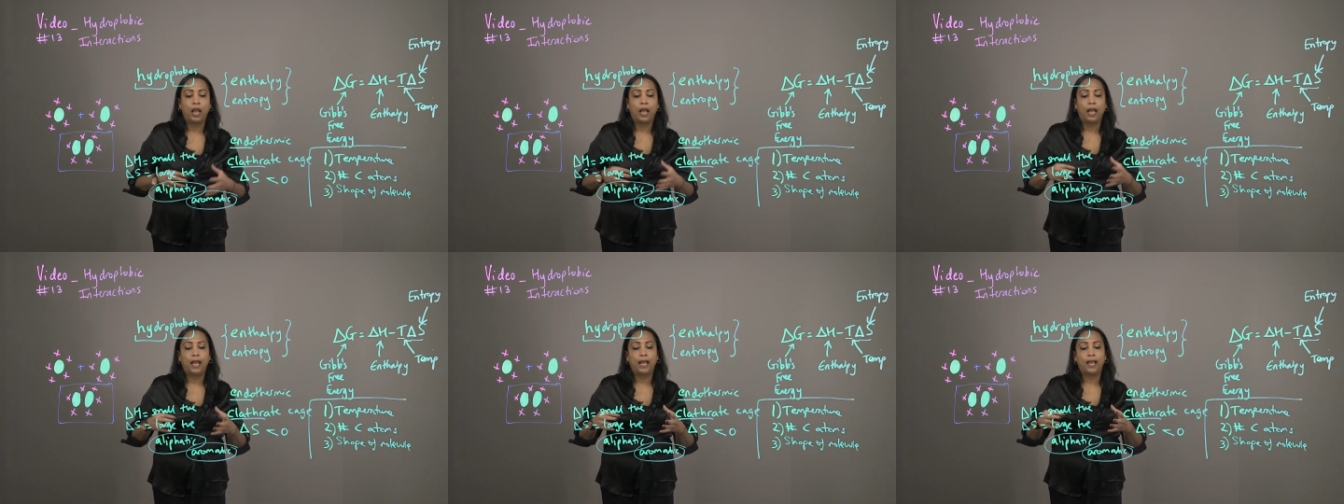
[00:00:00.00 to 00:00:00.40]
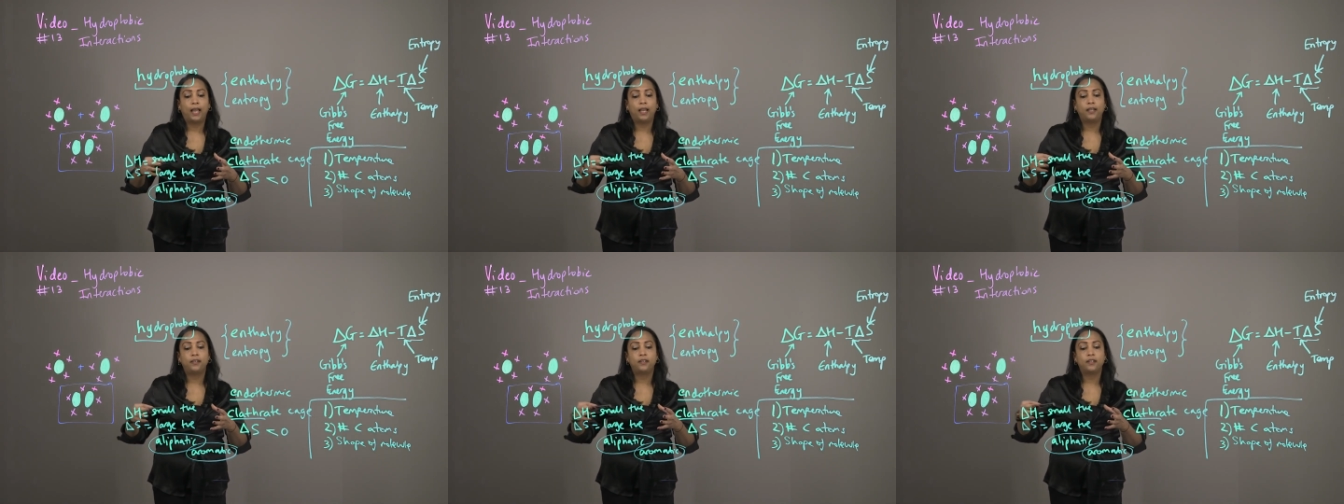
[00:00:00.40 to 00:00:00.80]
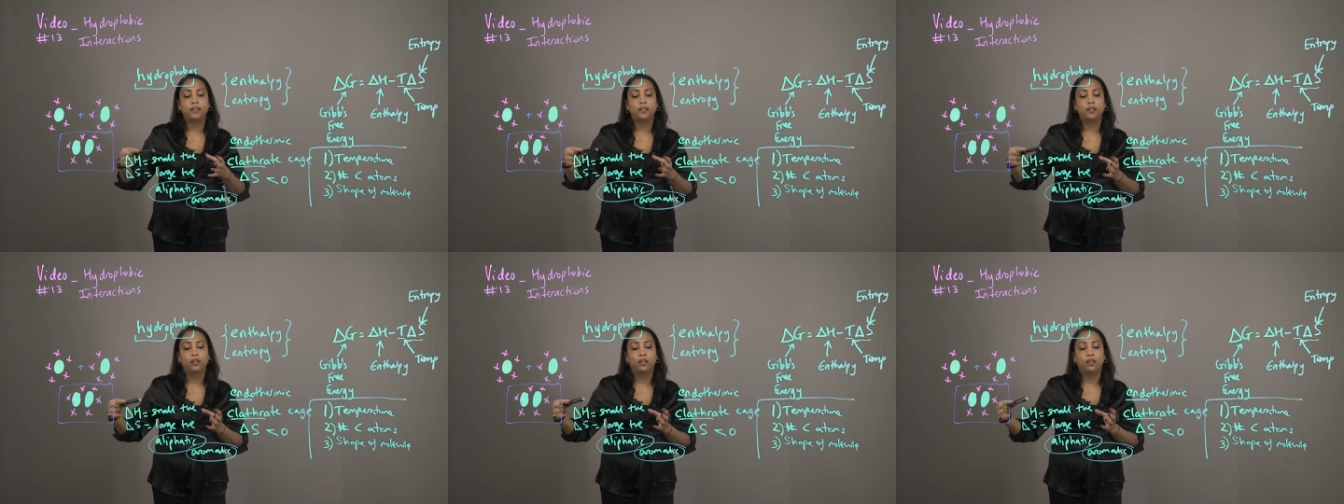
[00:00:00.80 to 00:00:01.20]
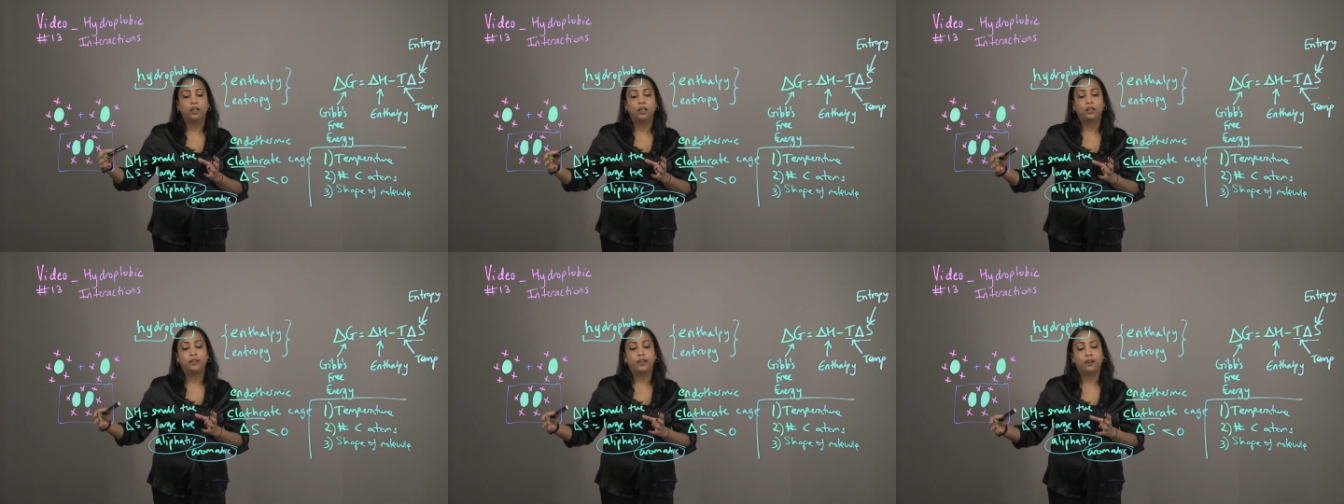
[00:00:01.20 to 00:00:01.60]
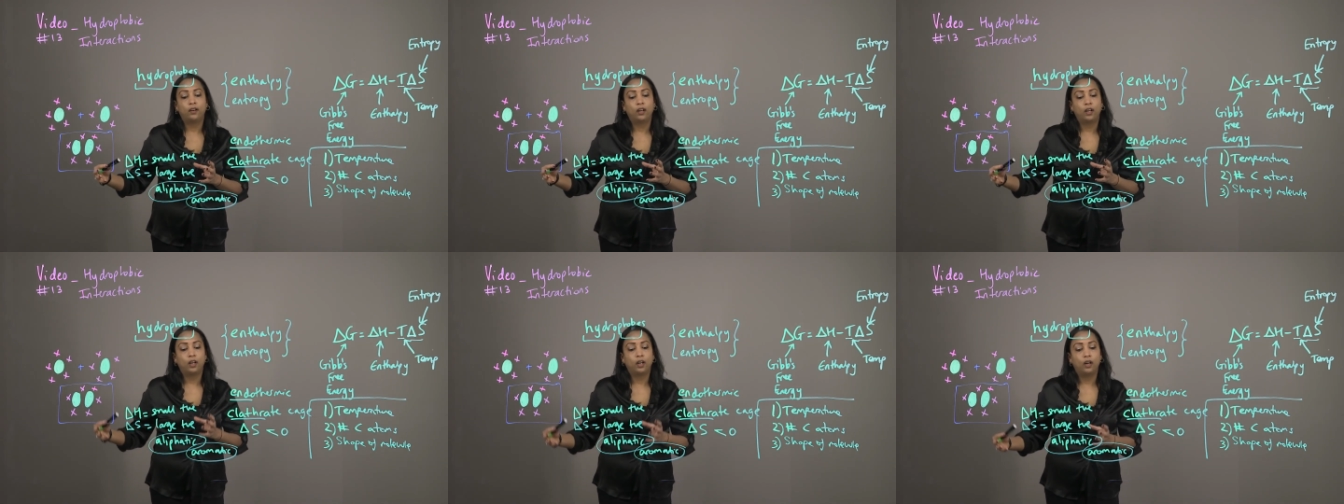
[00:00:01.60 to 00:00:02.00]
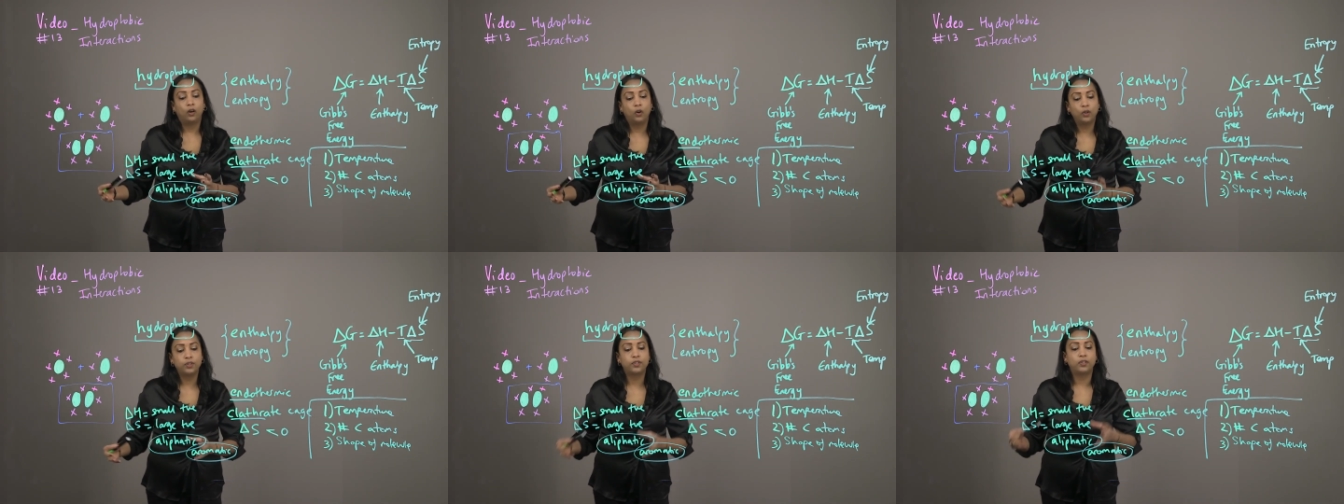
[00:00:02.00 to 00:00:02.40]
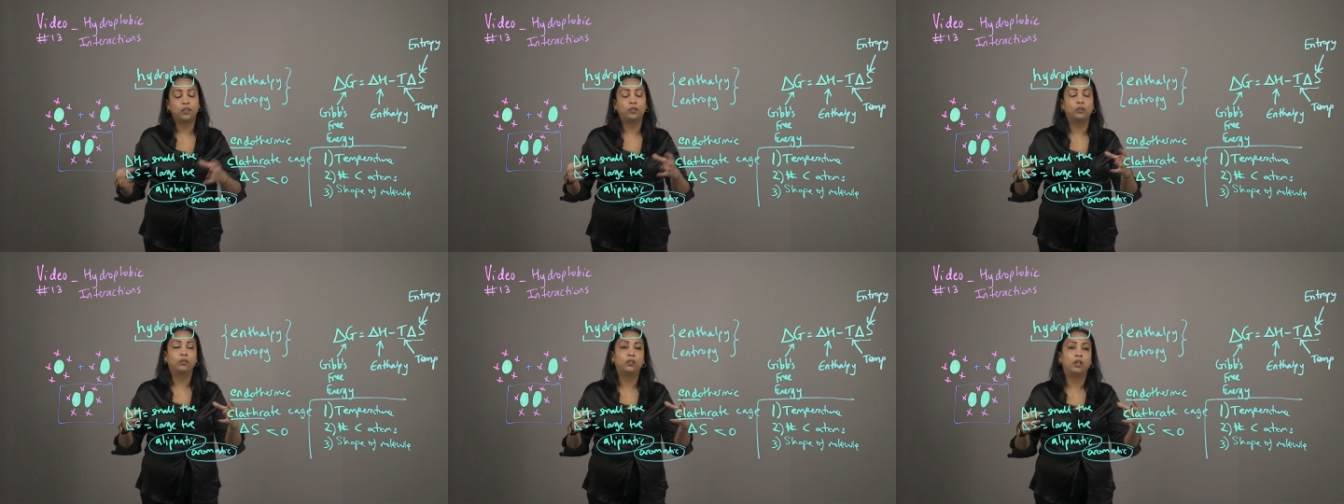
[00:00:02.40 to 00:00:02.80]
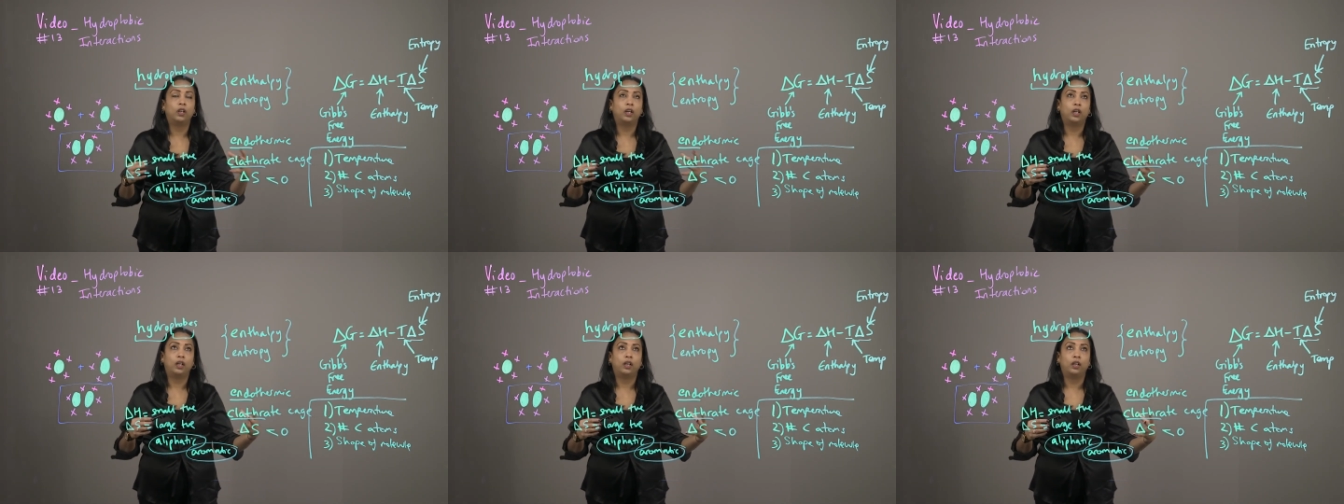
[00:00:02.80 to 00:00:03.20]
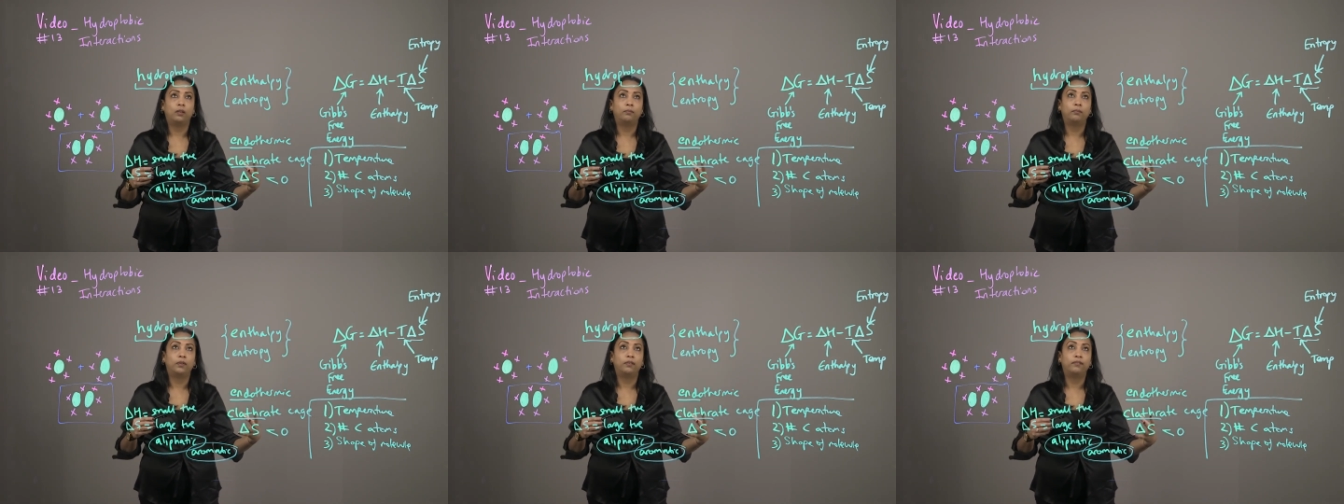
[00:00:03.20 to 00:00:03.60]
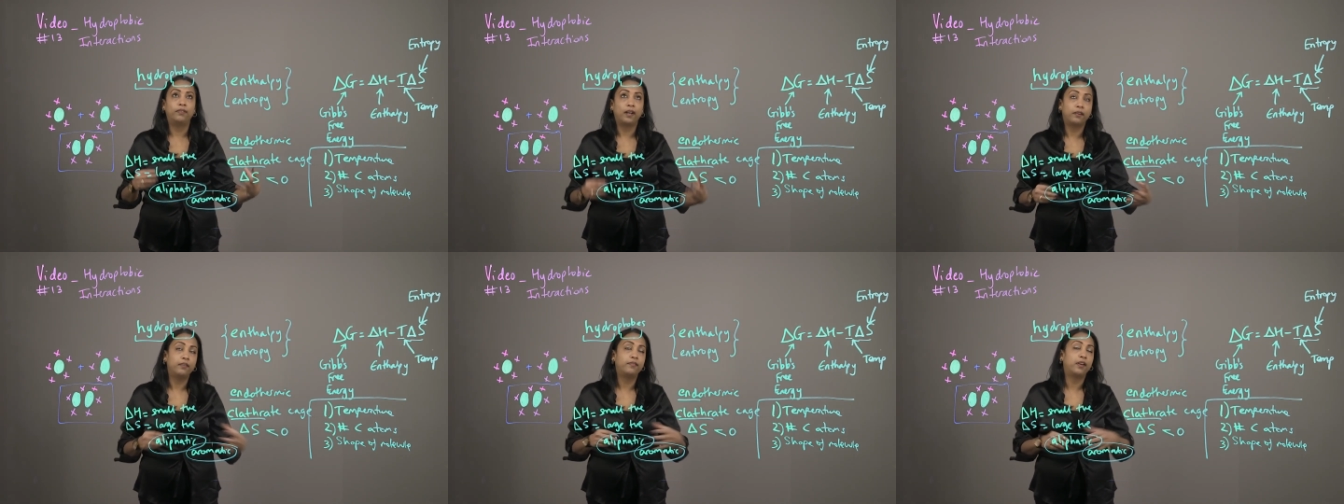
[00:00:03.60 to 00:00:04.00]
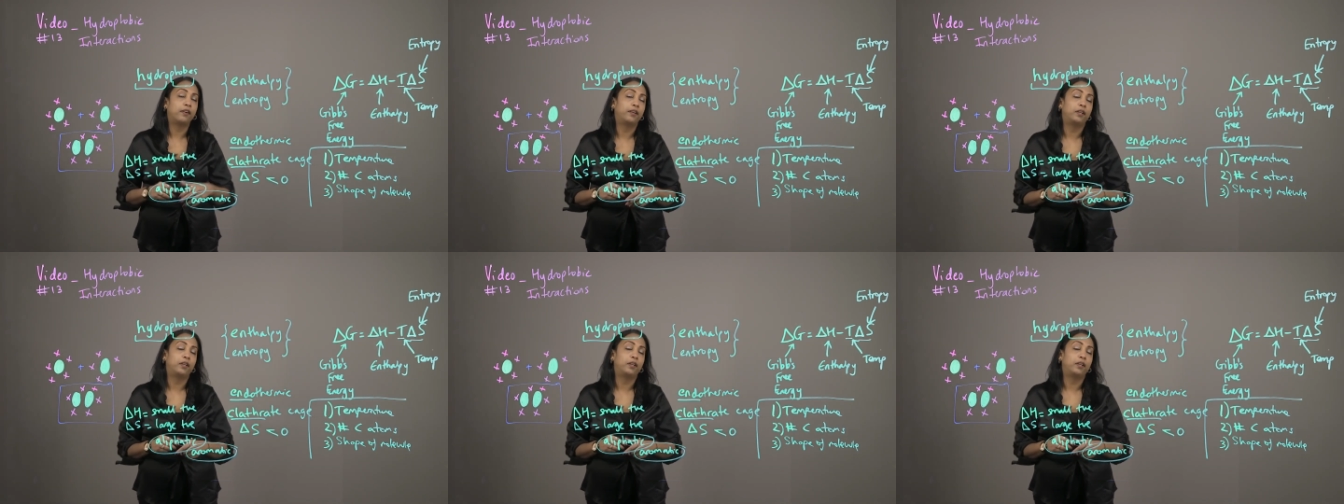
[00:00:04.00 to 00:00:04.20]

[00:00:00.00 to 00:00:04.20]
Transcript: And they're also very, very